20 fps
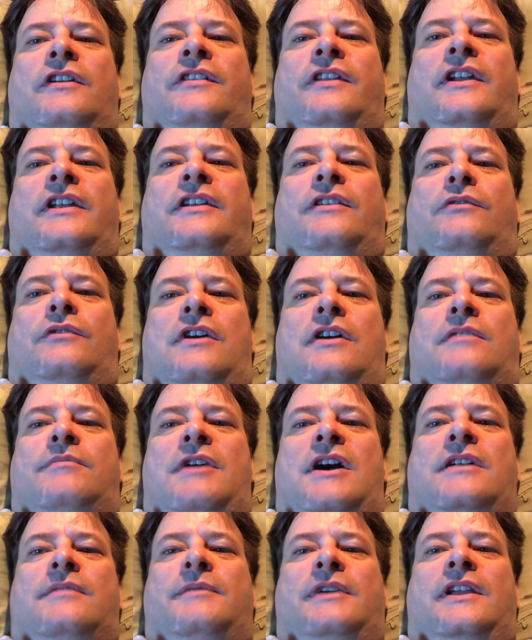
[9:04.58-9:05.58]
and then I hit rock
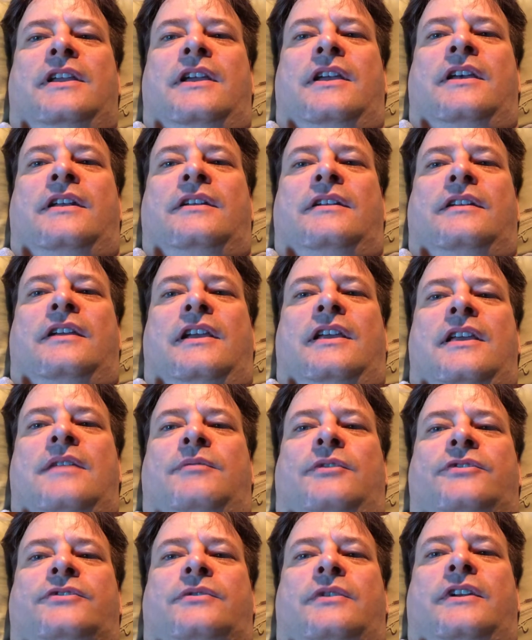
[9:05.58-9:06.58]
bottom again on like
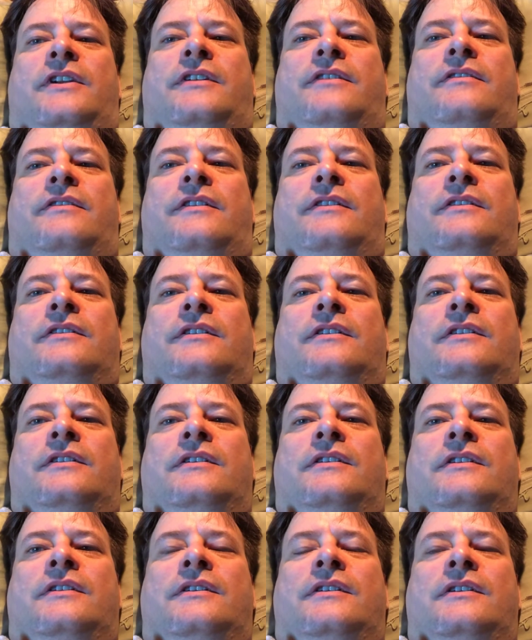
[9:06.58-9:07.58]
April 20th and
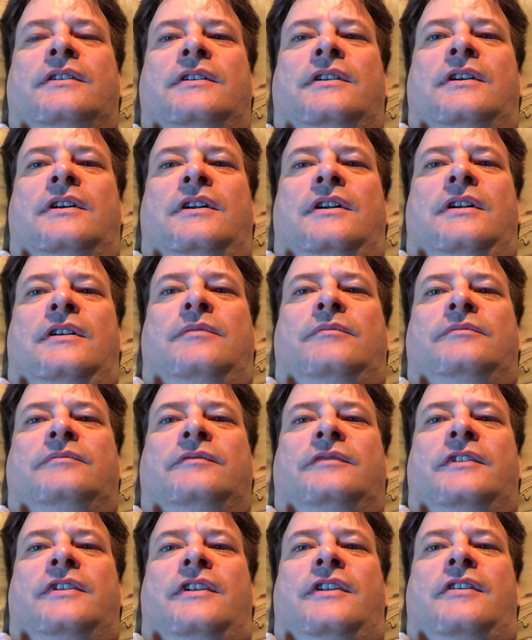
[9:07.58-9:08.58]
um,
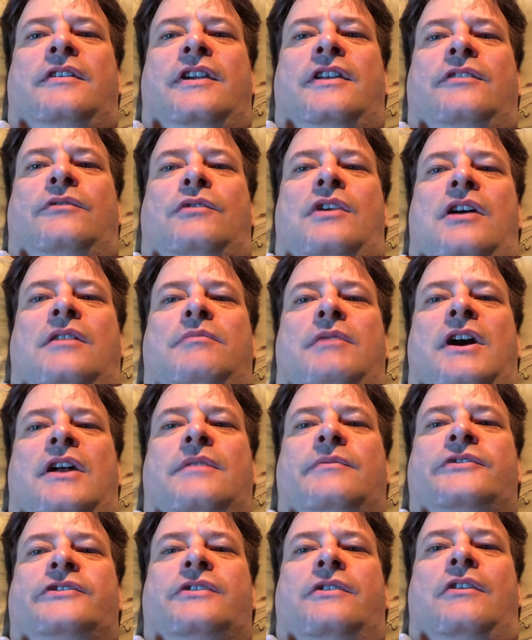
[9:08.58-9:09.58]
you know, I hit rock
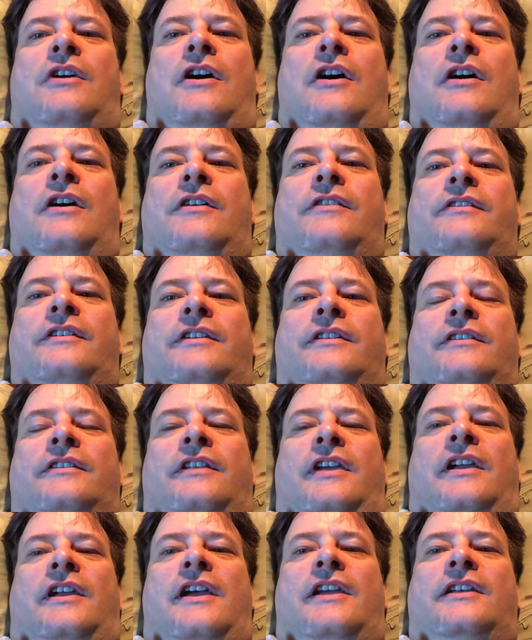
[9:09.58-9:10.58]
bottom so hard that it,
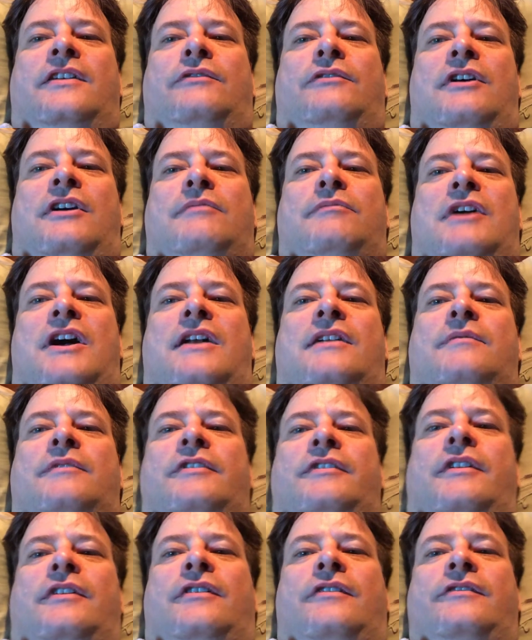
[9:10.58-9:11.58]
like I hit rock bottom
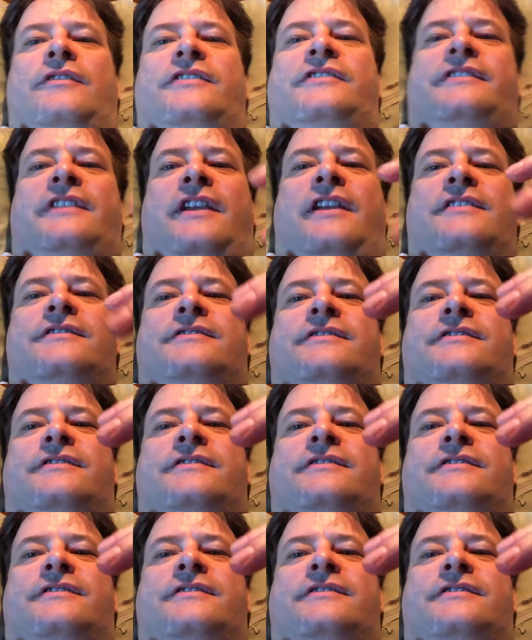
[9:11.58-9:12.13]
and then all the sand